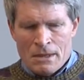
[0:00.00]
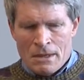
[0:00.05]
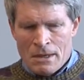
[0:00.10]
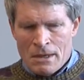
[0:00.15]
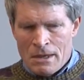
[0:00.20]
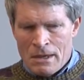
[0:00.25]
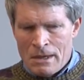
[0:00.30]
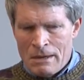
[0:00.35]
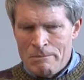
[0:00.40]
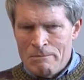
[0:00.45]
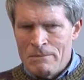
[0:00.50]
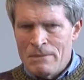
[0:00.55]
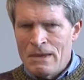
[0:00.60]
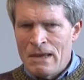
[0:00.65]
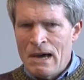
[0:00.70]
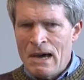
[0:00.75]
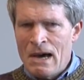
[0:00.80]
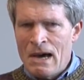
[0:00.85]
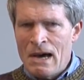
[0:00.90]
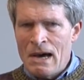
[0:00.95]
Yep.
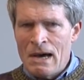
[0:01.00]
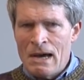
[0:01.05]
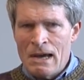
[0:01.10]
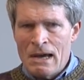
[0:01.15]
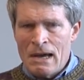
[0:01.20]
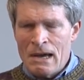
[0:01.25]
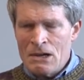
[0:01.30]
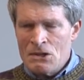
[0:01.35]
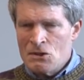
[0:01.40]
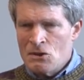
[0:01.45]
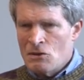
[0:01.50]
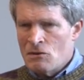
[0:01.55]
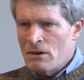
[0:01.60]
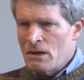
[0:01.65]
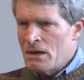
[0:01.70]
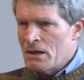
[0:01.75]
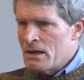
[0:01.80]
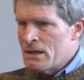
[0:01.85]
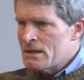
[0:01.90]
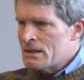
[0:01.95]
Now, I actually
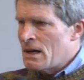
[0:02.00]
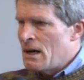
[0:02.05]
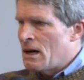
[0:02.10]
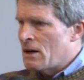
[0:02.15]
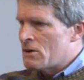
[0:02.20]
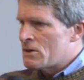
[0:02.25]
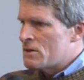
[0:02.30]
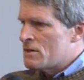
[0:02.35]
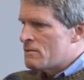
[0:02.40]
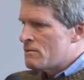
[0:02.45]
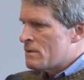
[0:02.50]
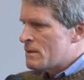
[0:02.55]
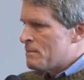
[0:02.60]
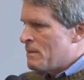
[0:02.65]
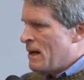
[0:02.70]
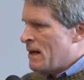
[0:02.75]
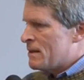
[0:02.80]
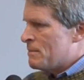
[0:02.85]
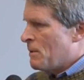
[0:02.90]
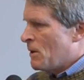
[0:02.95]
agree it is Congress's
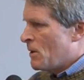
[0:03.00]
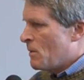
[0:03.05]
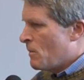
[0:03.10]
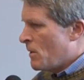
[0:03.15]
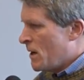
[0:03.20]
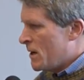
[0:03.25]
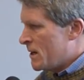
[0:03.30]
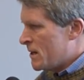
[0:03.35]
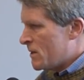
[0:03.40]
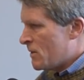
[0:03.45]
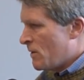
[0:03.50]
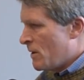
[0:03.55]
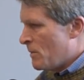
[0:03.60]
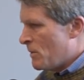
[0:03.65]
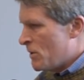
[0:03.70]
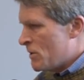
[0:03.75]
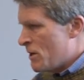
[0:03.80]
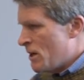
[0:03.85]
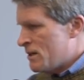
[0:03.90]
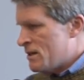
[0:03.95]
responsibility. Where I disagree with
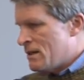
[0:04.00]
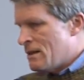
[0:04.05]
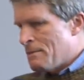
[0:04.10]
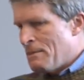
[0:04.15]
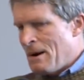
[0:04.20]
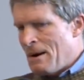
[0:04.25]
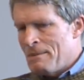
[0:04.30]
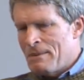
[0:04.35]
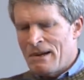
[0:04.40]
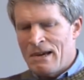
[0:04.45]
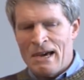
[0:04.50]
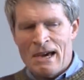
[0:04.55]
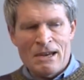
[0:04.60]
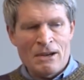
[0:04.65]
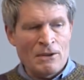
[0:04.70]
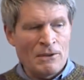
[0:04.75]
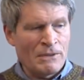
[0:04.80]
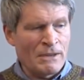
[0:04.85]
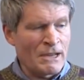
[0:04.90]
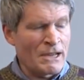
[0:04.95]
the Justice Department, I
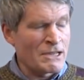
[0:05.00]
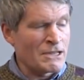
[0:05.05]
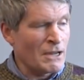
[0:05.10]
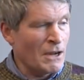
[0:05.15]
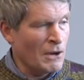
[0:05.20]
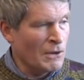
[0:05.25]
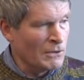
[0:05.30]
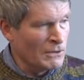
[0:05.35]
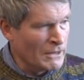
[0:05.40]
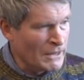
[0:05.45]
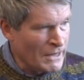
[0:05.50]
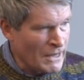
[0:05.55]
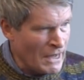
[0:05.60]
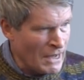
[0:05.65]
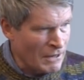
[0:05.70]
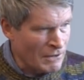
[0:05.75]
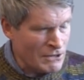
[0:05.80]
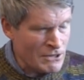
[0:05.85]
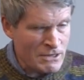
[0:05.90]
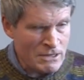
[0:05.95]
don't think it's only
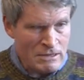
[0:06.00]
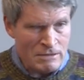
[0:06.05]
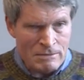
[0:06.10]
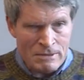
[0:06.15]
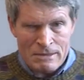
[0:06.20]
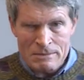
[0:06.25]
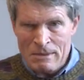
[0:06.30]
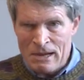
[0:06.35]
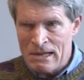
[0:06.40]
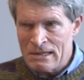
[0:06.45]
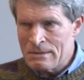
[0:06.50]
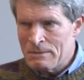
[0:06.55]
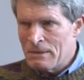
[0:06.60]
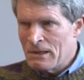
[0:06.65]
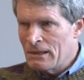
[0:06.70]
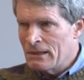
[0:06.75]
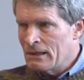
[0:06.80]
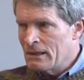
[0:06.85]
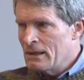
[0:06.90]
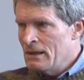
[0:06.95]
Congress's
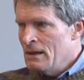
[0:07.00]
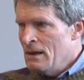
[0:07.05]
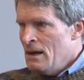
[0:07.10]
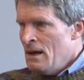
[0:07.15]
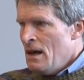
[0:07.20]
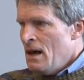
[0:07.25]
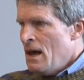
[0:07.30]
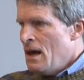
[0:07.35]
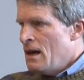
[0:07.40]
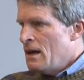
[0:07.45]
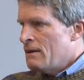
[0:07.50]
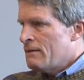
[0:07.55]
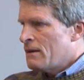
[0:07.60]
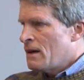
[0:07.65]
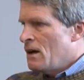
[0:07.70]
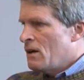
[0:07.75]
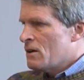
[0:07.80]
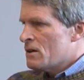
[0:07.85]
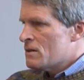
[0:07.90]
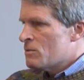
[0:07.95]
responsibility. And if
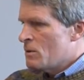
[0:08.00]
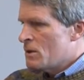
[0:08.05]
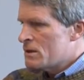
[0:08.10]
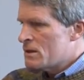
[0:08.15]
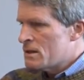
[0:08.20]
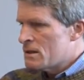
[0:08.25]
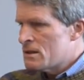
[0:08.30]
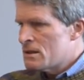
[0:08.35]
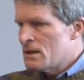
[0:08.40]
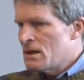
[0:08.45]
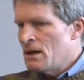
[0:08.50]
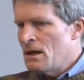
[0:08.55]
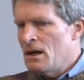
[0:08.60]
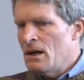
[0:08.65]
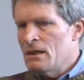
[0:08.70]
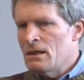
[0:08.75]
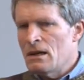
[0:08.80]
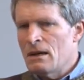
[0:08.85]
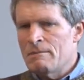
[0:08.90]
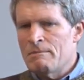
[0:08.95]
Congress wants to sit
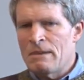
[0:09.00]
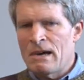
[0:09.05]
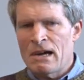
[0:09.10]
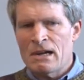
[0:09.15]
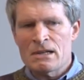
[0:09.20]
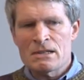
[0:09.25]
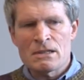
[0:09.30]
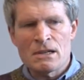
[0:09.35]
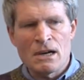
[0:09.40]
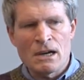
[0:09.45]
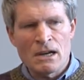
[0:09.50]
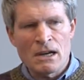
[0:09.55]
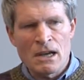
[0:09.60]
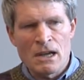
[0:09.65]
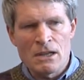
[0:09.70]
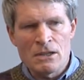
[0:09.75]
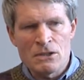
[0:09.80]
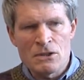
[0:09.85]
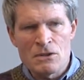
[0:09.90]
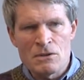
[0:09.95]
on their backside
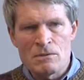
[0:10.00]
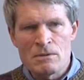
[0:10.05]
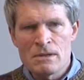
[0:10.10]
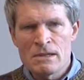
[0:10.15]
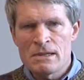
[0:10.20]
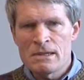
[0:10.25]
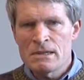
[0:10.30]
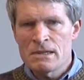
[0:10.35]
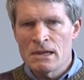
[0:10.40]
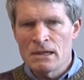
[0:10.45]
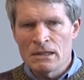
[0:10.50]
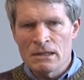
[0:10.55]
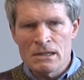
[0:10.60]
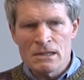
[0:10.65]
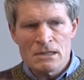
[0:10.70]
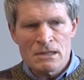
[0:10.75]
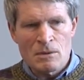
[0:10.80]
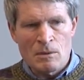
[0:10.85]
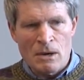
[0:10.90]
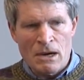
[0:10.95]
and do
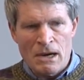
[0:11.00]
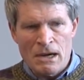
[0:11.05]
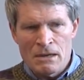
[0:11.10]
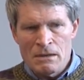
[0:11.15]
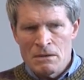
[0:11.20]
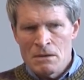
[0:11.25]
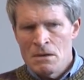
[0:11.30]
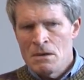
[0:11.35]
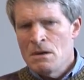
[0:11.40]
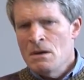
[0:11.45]
diddly squat,